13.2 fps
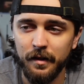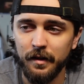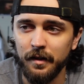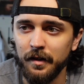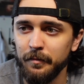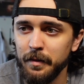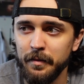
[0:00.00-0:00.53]

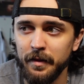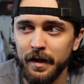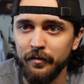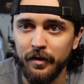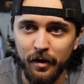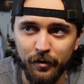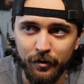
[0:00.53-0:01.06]
uh, maybe
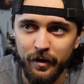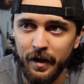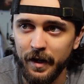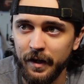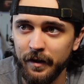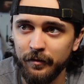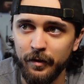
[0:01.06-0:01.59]
every other
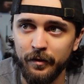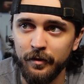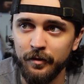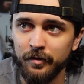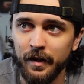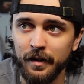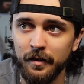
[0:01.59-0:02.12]
day, whether
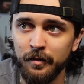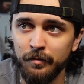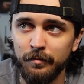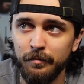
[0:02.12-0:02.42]
it's like a